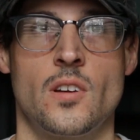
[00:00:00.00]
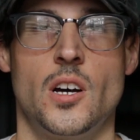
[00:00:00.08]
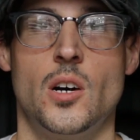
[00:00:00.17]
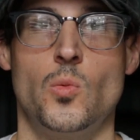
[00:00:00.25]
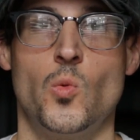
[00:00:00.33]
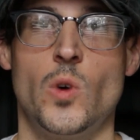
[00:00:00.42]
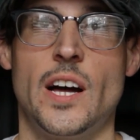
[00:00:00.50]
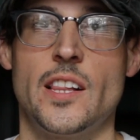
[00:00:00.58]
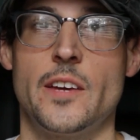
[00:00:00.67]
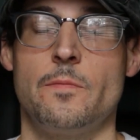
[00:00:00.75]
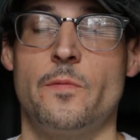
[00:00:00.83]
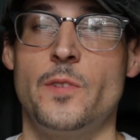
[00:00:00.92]
while
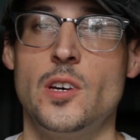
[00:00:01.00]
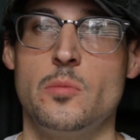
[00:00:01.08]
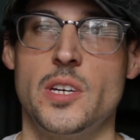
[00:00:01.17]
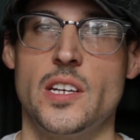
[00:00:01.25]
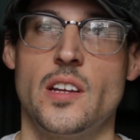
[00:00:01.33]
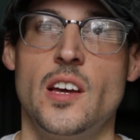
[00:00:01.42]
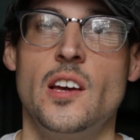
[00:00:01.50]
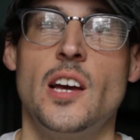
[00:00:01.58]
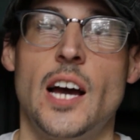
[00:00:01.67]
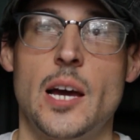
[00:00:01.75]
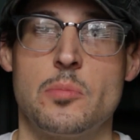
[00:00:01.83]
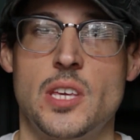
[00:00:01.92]
I'm filming,
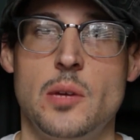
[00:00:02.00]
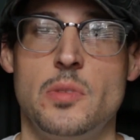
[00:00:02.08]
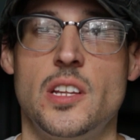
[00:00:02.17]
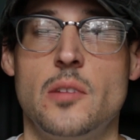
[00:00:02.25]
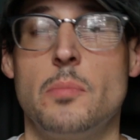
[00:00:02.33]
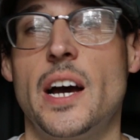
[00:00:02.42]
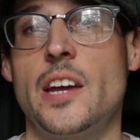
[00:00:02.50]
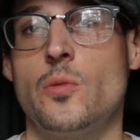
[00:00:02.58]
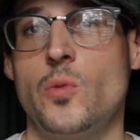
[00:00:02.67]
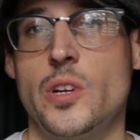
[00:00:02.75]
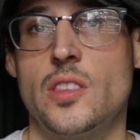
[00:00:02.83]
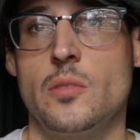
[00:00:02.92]
I'm keeping in
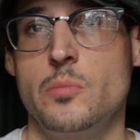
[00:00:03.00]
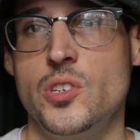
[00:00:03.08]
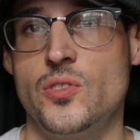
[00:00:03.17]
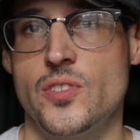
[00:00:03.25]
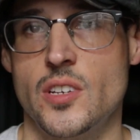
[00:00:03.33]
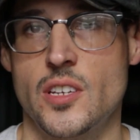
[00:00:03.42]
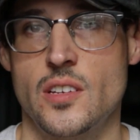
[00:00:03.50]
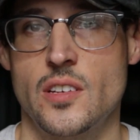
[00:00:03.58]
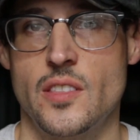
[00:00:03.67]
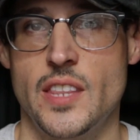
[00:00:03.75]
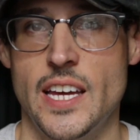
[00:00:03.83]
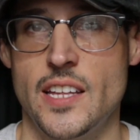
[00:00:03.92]
mind with the music
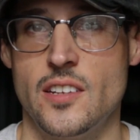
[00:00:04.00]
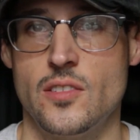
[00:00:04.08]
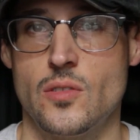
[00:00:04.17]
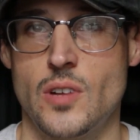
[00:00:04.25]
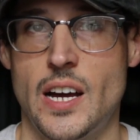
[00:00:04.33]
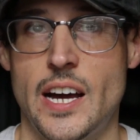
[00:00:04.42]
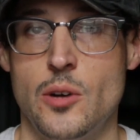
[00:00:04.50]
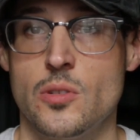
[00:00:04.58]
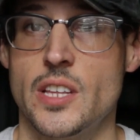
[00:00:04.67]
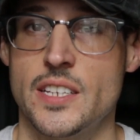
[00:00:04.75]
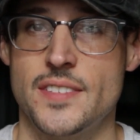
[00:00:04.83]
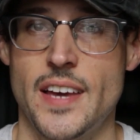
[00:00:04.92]
that I
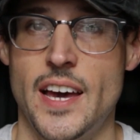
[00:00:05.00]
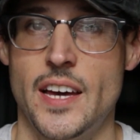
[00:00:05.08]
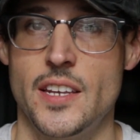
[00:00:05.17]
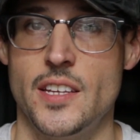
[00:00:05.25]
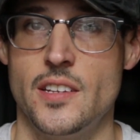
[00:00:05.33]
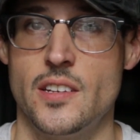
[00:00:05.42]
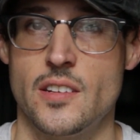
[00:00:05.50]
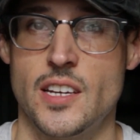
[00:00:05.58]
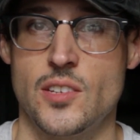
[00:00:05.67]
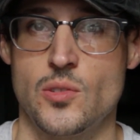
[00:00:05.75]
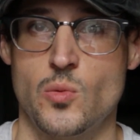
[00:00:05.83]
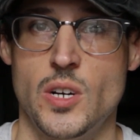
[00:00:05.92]
would like to add in
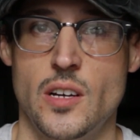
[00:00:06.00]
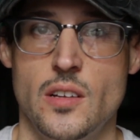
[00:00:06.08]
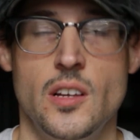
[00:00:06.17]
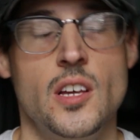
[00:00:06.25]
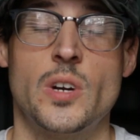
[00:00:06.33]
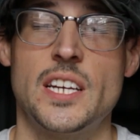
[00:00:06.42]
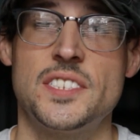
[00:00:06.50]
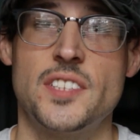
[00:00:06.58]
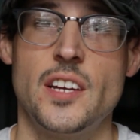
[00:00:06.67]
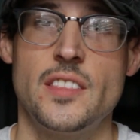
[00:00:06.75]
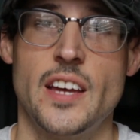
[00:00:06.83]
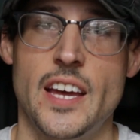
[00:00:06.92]
as well. When I
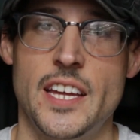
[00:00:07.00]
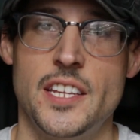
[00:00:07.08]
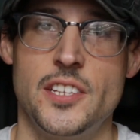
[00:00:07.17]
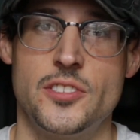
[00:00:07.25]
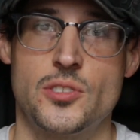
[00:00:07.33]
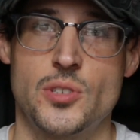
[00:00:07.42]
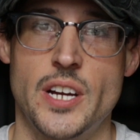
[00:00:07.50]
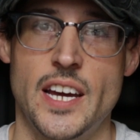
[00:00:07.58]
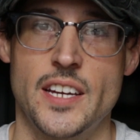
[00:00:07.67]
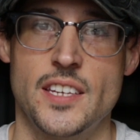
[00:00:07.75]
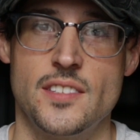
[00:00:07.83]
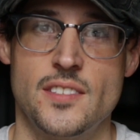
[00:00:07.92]
start the edit
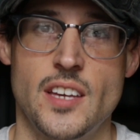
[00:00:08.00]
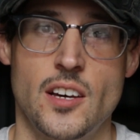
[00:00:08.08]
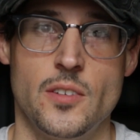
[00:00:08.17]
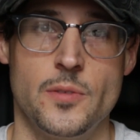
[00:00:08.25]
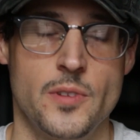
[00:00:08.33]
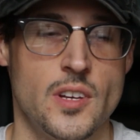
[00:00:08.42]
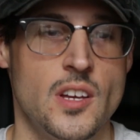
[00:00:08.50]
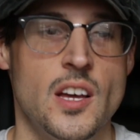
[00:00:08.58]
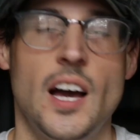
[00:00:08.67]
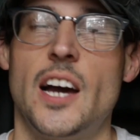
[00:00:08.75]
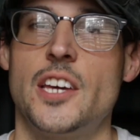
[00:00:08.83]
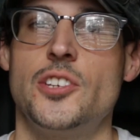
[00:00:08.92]
track itself,
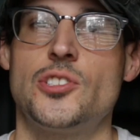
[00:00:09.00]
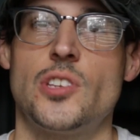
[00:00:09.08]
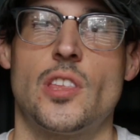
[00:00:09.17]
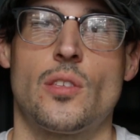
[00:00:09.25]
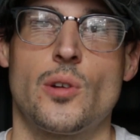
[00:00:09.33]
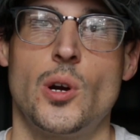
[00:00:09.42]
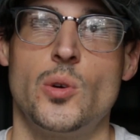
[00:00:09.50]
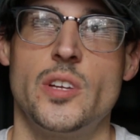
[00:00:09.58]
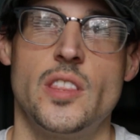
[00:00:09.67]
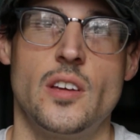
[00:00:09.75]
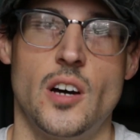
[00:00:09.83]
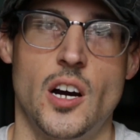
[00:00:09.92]
I usually throw in
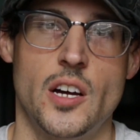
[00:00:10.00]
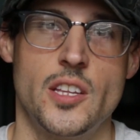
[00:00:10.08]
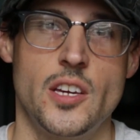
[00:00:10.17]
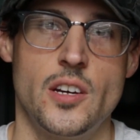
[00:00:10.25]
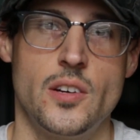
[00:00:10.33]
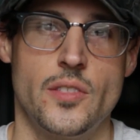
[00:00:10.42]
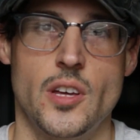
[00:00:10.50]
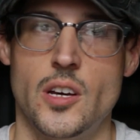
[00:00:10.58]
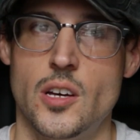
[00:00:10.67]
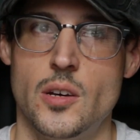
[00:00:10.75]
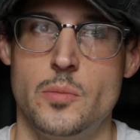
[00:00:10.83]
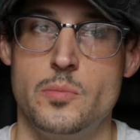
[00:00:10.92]
the audio,
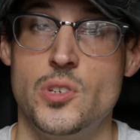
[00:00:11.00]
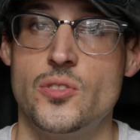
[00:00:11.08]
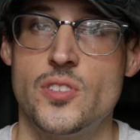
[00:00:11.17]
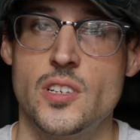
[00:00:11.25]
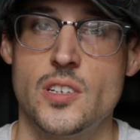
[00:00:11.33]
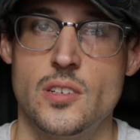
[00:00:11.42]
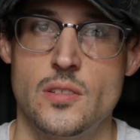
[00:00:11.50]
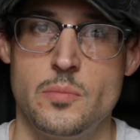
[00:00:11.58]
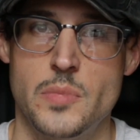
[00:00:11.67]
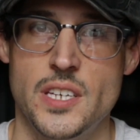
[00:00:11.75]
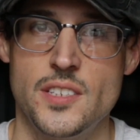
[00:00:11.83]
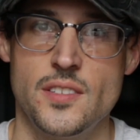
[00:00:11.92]
the music
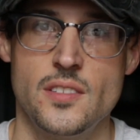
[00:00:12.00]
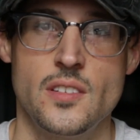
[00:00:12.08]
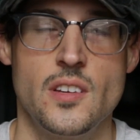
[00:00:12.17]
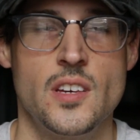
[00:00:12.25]
mix,